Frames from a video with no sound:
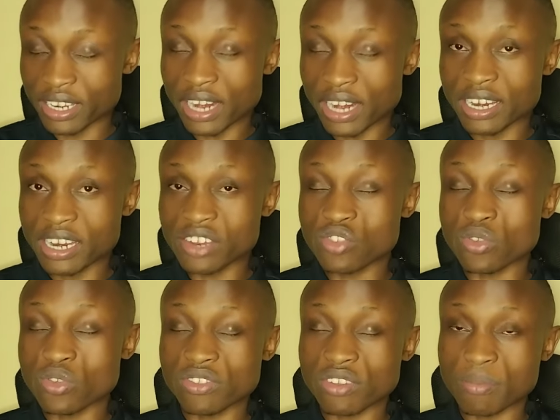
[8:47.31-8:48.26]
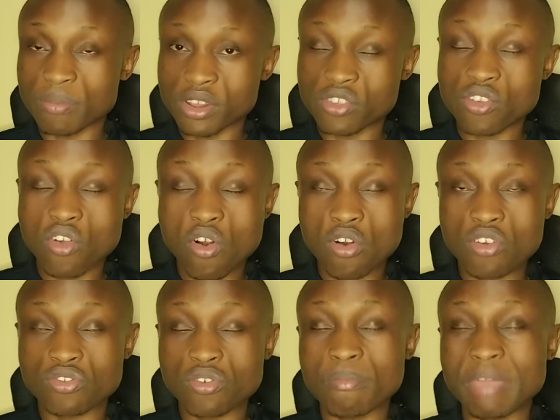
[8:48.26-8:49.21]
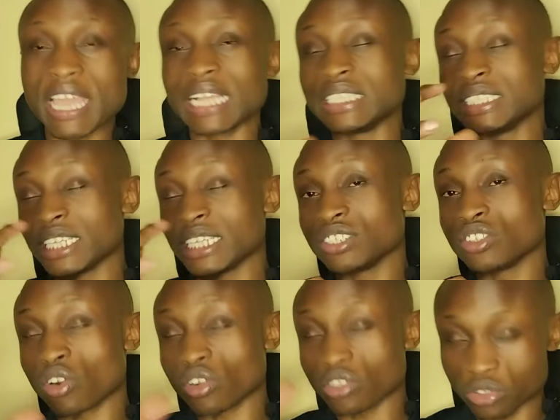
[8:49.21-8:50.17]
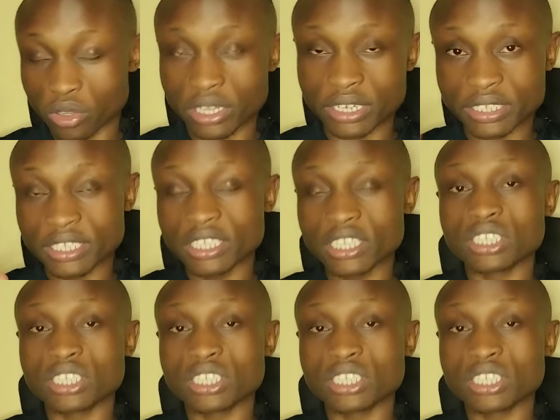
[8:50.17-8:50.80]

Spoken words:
that leads to his reputation also being changed or soiled.